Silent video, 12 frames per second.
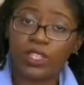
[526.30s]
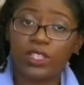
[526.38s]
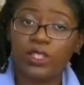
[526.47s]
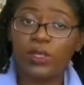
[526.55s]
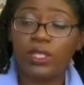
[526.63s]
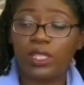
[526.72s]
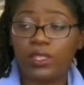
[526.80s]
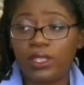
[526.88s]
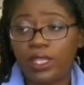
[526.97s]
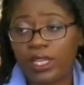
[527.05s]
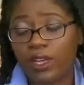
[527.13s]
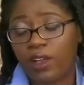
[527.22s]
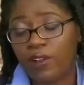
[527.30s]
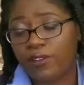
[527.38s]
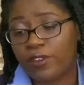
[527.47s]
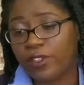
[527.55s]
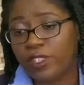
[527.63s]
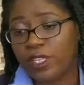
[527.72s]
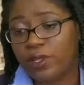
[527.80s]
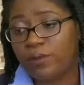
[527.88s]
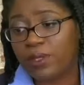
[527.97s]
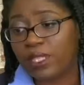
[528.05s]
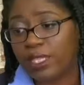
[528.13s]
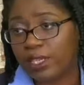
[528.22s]
Right. So legal aid offers
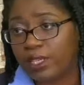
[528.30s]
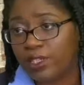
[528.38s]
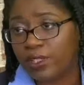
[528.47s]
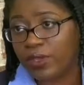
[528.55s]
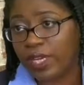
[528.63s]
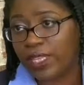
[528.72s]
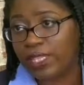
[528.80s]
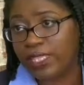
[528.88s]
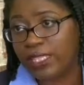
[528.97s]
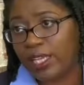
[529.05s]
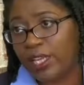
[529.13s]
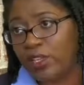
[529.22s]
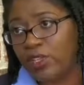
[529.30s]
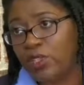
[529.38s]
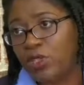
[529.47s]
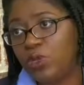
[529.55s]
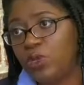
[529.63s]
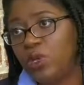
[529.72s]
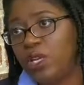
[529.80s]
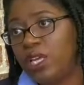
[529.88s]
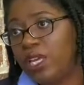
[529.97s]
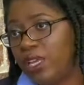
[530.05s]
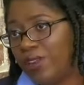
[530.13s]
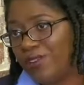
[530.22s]
clinics throughout the state to
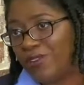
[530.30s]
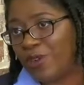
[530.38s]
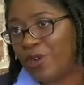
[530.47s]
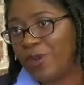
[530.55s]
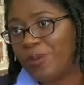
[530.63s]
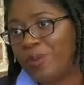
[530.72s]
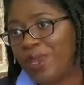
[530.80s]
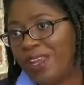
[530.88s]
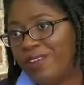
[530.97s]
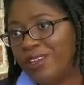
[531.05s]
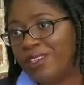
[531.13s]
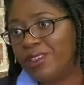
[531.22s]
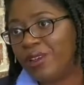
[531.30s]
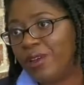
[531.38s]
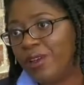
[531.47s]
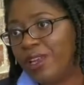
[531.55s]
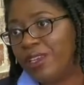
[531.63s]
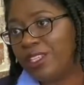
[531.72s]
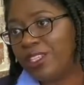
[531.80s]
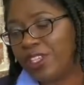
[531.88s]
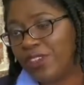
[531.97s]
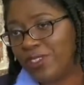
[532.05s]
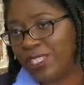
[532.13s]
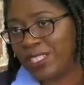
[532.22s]
inform parents on the
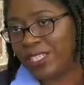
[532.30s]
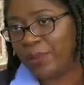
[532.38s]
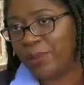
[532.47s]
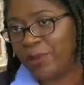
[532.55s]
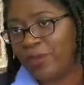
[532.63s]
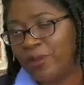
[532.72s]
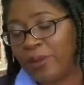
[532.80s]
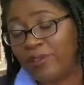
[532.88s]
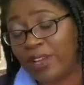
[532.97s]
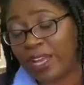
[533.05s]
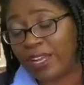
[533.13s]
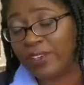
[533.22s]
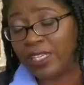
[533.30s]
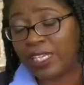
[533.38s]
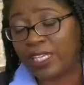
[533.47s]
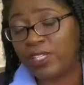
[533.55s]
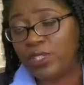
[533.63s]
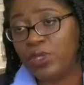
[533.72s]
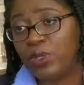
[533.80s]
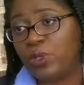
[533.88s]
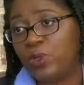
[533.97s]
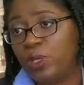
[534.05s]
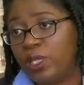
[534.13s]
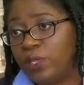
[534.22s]
services they provide related
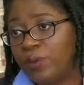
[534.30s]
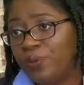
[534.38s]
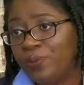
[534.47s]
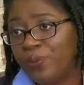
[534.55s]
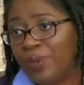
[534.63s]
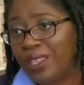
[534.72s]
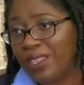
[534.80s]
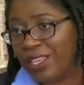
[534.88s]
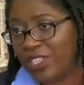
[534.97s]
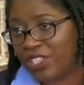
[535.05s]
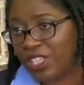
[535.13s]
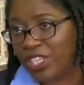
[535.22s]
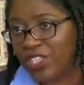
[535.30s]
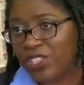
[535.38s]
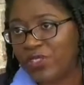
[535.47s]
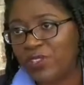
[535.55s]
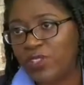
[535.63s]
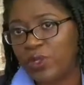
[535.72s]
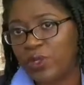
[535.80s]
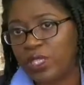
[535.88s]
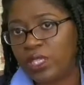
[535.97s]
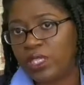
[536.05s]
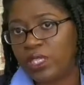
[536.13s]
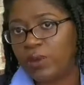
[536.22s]
to the education of
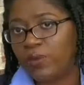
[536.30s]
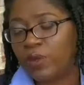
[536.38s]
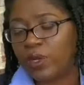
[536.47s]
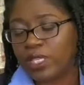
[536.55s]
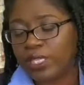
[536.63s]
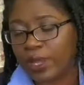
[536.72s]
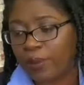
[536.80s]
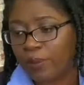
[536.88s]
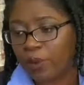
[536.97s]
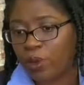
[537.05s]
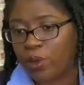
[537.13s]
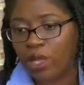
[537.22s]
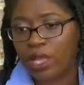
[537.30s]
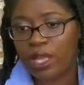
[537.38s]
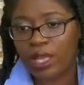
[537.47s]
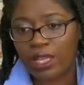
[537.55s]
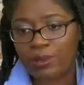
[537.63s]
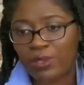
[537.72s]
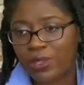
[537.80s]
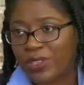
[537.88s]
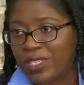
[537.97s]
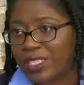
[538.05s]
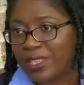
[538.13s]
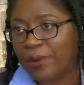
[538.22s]
students. For example, during the